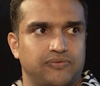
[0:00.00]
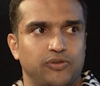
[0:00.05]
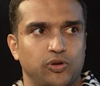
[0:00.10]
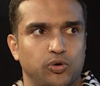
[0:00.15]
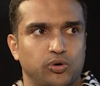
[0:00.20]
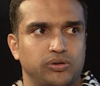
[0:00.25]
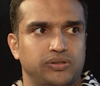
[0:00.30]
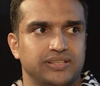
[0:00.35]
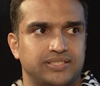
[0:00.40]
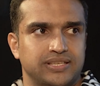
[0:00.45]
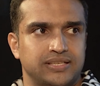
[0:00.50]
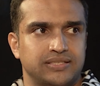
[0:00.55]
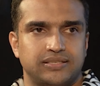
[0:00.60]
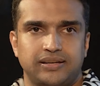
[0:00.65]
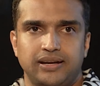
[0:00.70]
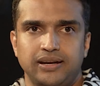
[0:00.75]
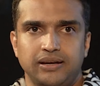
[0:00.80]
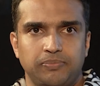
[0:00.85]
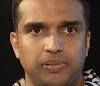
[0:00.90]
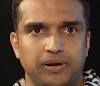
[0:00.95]

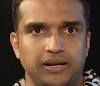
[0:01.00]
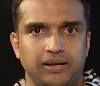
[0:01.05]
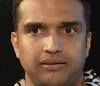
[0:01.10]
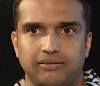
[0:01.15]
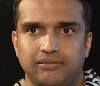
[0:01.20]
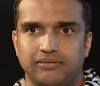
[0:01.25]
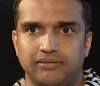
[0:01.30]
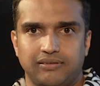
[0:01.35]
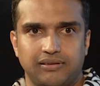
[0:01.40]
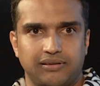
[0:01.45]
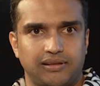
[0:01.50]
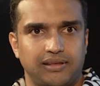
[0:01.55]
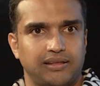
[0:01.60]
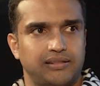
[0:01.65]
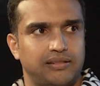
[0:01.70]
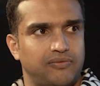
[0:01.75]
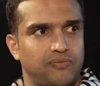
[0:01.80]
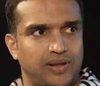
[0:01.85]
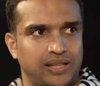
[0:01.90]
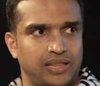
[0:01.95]
incident, but
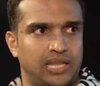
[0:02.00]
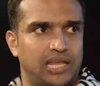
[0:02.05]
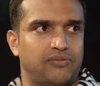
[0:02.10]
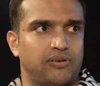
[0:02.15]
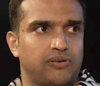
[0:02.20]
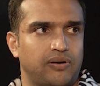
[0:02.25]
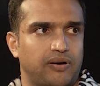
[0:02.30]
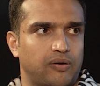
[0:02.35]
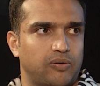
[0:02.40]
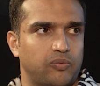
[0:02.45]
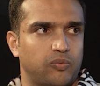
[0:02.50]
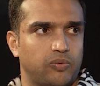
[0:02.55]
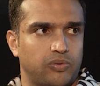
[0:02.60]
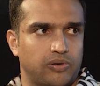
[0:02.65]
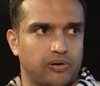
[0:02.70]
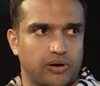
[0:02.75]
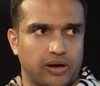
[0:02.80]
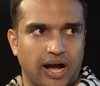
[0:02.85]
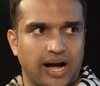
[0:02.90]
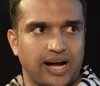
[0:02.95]
when they were
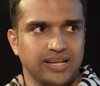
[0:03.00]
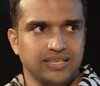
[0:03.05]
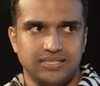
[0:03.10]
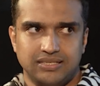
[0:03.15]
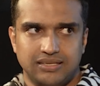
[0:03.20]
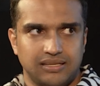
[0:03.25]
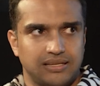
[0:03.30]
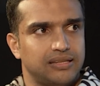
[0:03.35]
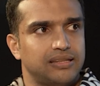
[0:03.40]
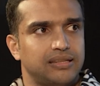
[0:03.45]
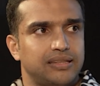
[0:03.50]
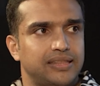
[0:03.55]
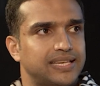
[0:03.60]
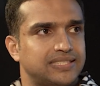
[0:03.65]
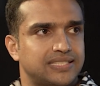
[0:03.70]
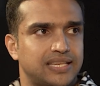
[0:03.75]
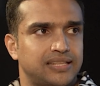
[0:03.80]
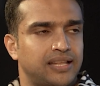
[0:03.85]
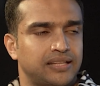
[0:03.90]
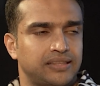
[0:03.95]
asked, they
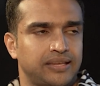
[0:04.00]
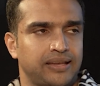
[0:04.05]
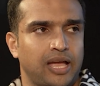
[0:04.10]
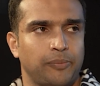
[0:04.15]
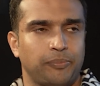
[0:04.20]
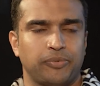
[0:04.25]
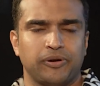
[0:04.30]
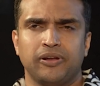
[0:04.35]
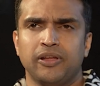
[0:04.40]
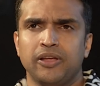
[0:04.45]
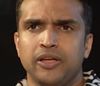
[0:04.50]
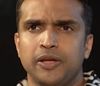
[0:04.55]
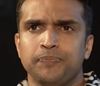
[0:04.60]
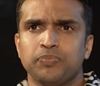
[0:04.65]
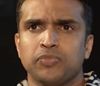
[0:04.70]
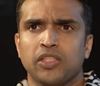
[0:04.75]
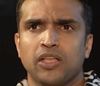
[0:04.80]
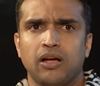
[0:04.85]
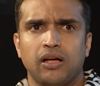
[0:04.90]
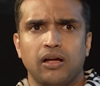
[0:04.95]
said nothing happened.
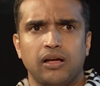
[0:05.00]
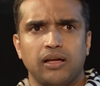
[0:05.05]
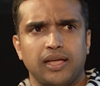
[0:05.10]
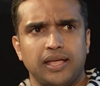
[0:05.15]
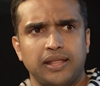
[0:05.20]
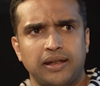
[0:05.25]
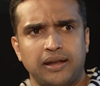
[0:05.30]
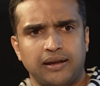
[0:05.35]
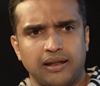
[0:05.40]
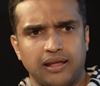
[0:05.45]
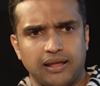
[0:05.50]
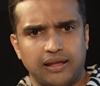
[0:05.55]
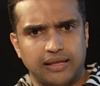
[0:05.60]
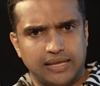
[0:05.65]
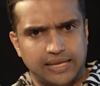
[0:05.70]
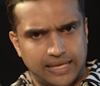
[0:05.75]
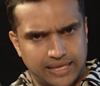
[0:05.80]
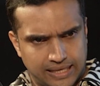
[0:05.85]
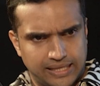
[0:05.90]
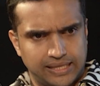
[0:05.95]
In
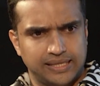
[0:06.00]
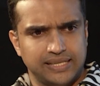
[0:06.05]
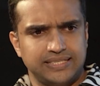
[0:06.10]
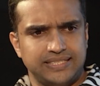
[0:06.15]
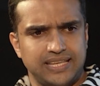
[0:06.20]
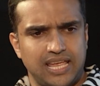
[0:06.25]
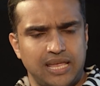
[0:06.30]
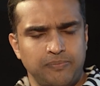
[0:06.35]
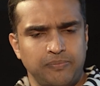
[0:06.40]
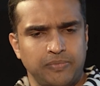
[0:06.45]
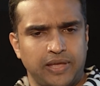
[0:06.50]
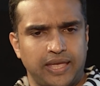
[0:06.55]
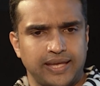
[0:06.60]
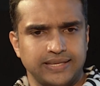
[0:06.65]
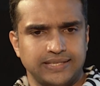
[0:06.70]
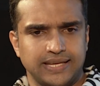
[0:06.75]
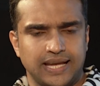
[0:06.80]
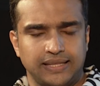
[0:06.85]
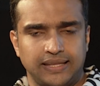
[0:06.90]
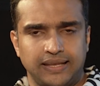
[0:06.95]
the same
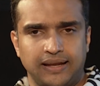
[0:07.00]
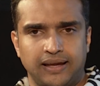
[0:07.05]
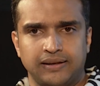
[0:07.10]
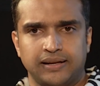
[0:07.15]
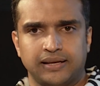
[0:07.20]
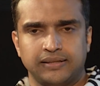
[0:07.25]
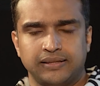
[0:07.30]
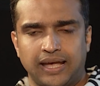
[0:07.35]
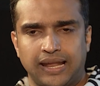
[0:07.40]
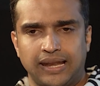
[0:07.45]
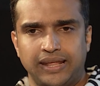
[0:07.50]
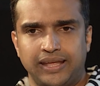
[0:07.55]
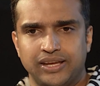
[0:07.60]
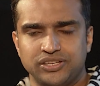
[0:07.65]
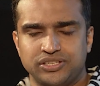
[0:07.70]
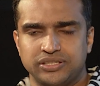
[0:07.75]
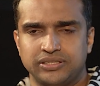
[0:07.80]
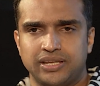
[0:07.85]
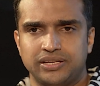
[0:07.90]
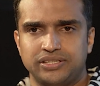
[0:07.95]
case, I think another
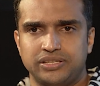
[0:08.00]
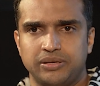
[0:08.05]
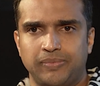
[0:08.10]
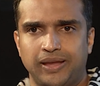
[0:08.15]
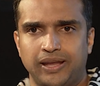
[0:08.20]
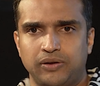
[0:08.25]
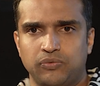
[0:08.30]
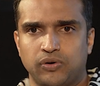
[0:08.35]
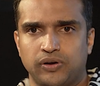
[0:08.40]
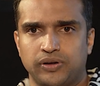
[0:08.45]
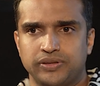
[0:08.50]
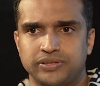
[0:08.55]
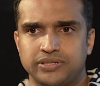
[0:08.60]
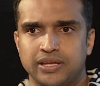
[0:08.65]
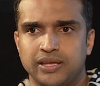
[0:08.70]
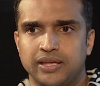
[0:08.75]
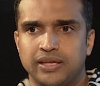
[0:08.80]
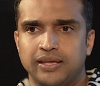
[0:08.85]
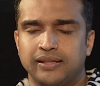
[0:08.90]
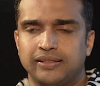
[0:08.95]
allegation that she made was
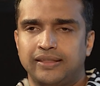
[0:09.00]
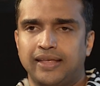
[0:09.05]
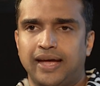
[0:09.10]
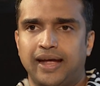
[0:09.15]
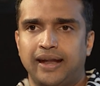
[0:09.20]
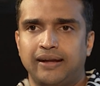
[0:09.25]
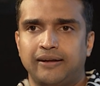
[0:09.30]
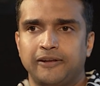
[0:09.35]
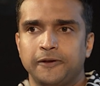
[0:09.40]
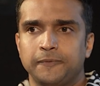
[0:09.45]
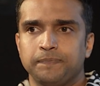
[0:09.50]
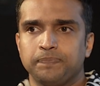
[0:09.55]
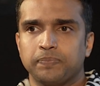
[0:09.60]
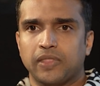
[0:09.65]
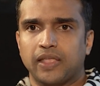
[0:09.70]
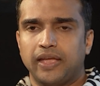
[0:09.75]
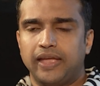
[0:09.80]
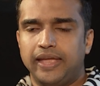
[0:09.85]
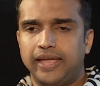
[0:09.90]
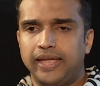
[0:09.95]
that
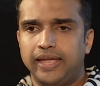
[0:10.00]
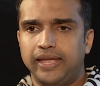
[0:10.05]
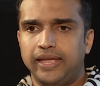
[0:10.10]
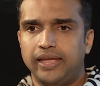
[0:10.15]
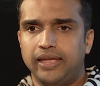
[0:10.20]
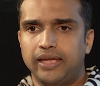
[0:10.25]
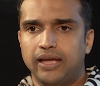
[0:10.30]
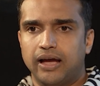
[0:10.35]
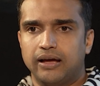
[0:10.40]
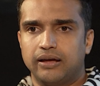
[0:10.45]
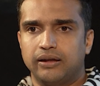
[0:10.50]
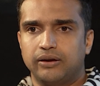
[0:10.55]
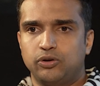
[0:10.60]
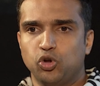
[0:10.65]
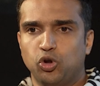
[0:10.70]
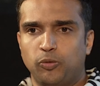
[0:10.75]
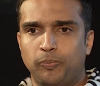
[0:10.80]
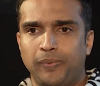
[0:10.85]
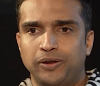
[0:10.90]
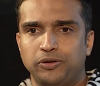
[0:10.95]
he
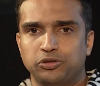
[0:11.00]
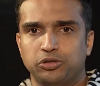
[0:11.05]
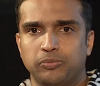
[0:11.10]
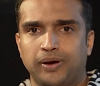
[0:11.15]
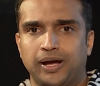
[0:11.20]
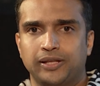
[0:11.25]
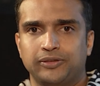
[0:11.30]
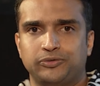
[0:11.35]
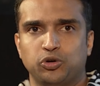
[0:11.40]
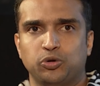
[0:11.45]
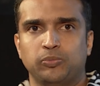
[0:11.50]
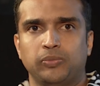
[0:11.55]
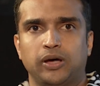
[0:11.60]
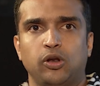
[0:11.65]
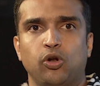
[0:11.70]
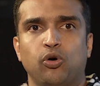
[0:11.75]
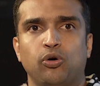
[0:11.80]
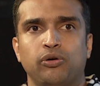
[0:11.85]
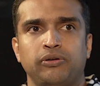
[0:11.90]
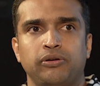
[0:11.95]
took me to the bathroom
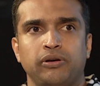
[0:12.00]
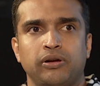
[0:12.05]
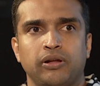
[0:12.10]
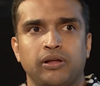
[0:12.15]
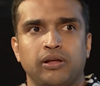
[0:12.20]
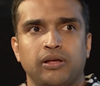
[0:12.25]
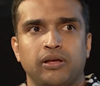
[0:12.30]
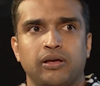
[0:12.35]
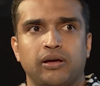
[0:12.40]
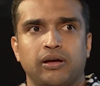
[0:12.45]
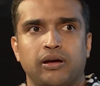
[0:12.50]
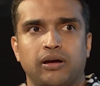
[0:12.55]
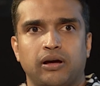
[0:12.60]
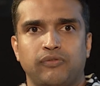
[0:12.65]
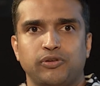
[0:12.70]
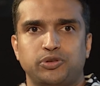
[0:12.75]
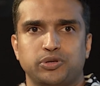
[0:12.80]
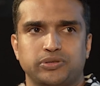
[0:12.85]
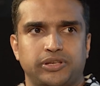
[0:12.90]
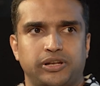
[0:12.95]
alone,
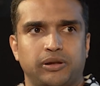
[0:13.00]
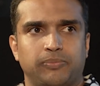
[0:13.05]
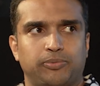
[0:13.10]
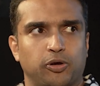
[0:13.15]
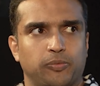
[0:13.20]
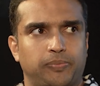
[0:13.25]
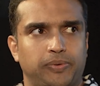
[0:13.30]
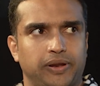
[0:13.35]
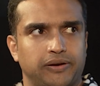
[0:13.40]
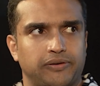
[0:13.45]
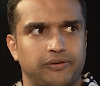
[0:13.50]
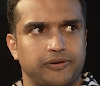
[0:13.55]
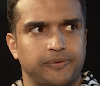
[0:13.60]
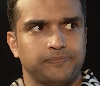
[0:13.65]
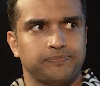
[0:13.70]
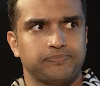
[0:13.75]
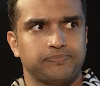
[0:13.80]
which was inappropriate.